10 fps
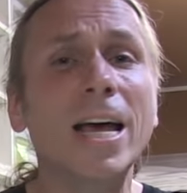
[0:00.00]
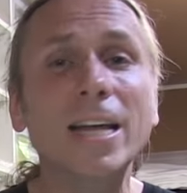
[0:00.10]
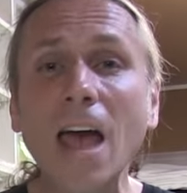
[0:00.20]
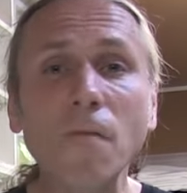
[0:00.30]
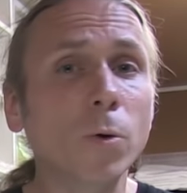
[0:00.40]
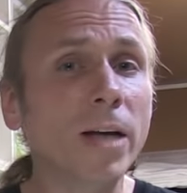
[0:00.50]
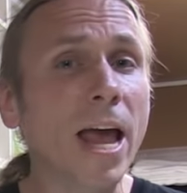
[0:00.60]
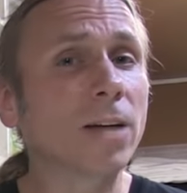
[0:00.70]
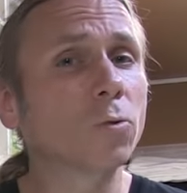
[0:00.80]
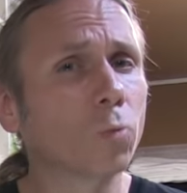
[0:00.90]
And everyone
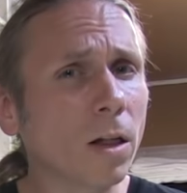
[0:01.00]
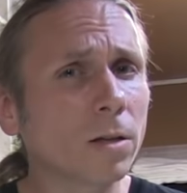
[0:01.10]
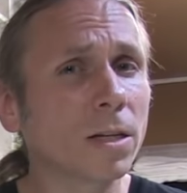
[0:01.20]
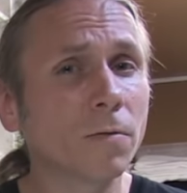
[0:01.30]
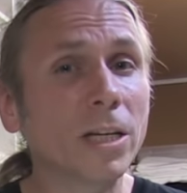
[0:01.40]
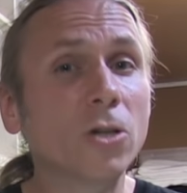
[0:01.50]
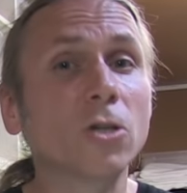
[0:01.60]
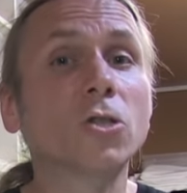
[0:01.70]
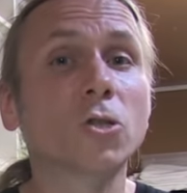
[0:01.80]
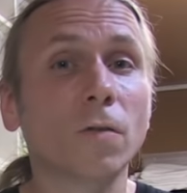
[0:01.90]
has relatively
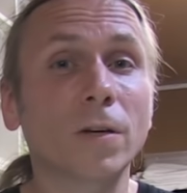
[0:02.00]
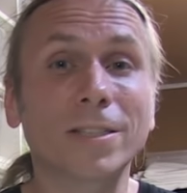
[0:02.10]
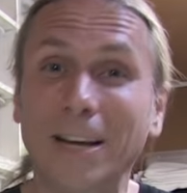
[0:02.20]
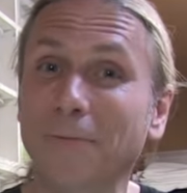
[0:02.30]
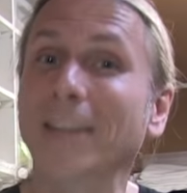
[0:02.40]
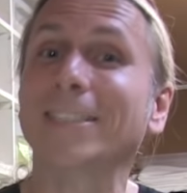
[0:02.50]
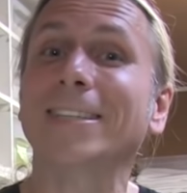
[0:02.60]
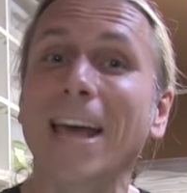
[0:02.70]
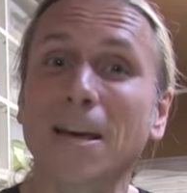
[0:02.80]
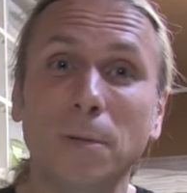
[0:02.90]
good service if they
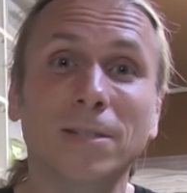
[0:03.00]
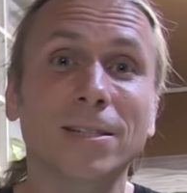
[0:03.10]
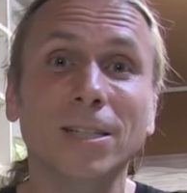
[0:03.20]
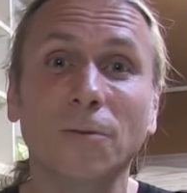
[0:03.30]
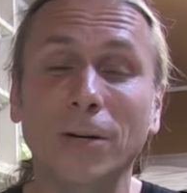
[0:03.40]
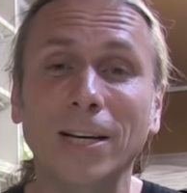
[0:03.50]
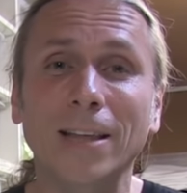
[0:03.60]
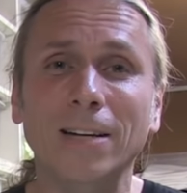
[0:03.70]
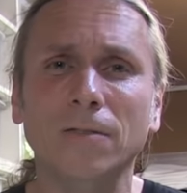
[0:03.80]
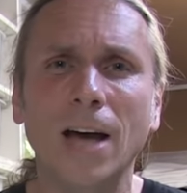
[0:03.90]
stay in business for any
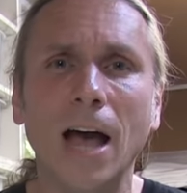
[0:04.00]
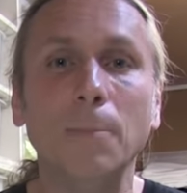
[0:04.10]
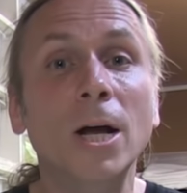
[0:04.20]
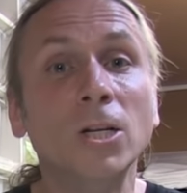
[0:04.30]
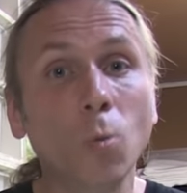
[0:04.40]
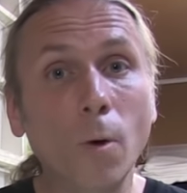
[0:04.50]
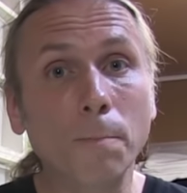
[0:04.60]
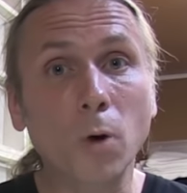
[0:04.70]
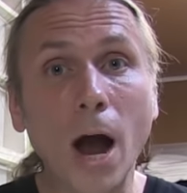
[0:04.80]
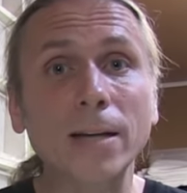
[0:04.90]
length of time. So what
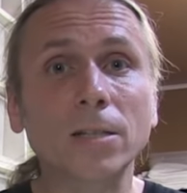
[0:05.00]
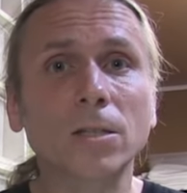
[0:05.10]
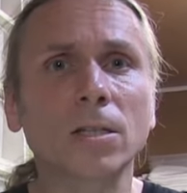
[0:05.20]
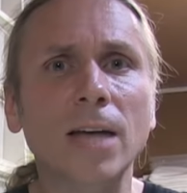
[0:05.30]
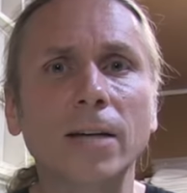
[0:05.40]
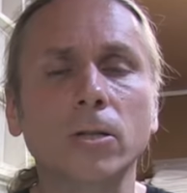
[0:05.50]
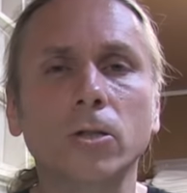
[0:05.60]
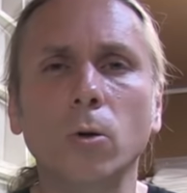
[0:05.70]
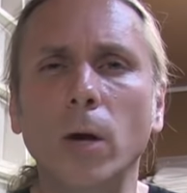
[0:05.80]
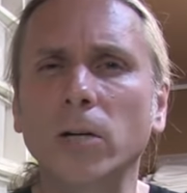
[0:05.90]
Brian has decided to
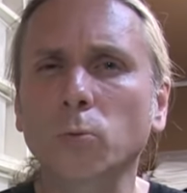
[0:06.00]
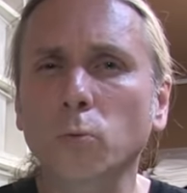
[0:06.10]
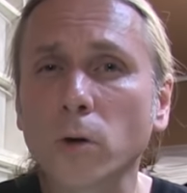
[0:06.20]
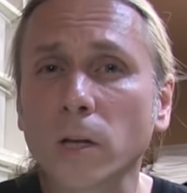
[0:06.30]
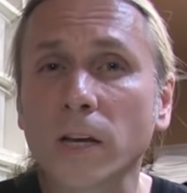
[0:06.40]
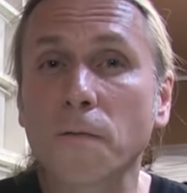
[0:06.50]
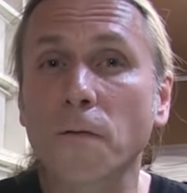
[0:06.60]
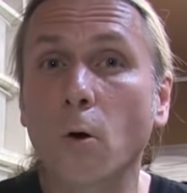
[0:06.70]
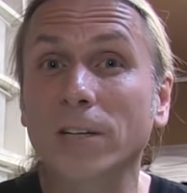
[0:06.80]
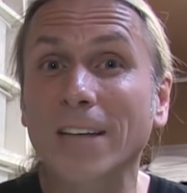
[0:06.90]
do is really
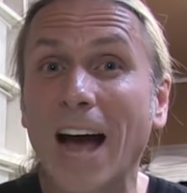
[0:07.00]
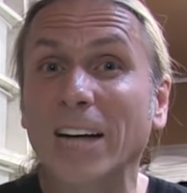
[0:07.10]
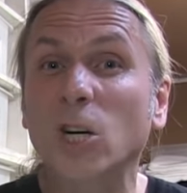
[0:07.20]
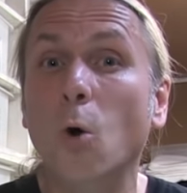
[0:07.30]
focus on